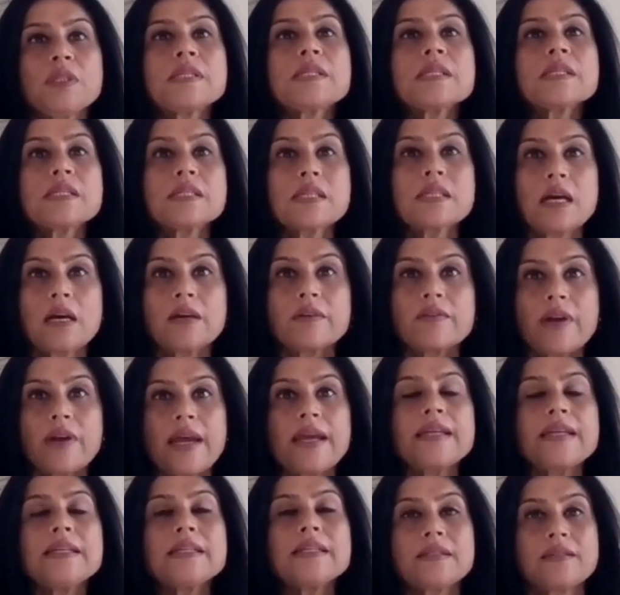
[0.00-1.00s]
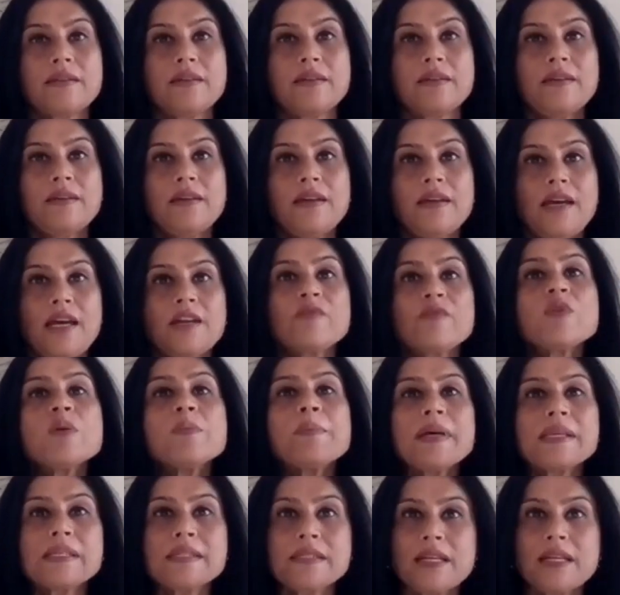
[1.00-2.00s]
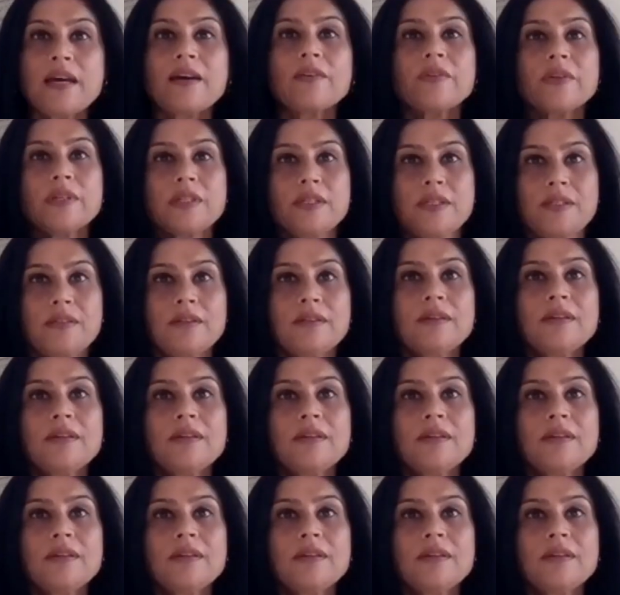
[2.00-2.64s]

this is our right and we must have it.